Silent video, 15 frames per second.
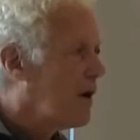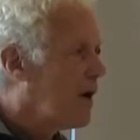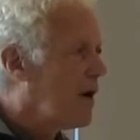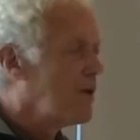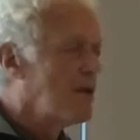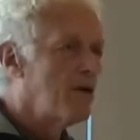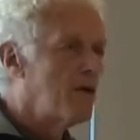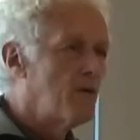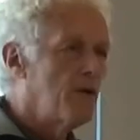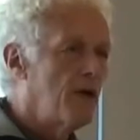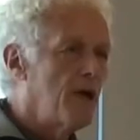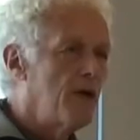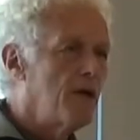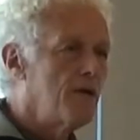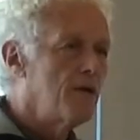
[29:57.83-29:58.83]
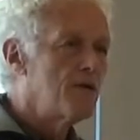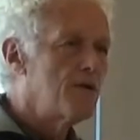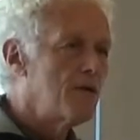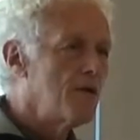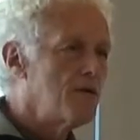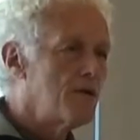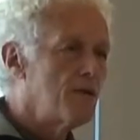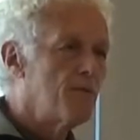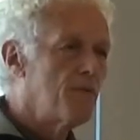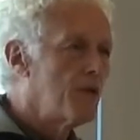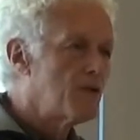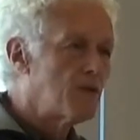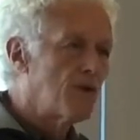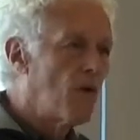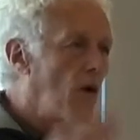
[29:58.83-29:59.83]
And they created a system
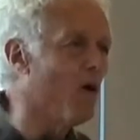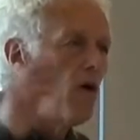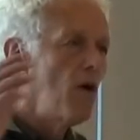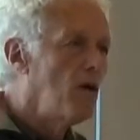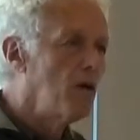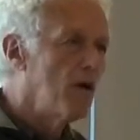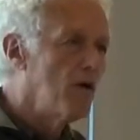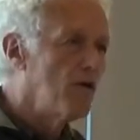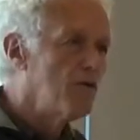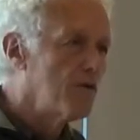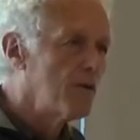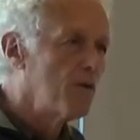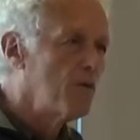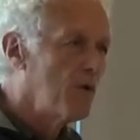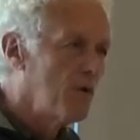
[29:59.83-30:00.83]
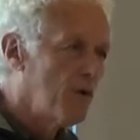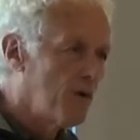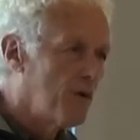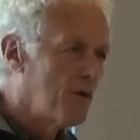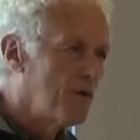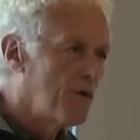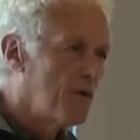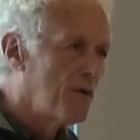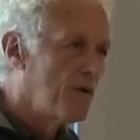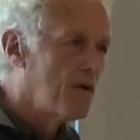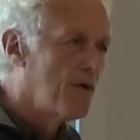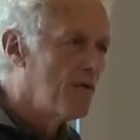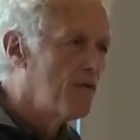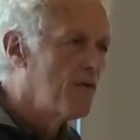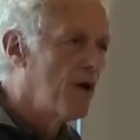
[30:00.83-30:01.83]
that's all over the world
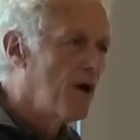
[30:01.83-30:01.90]
for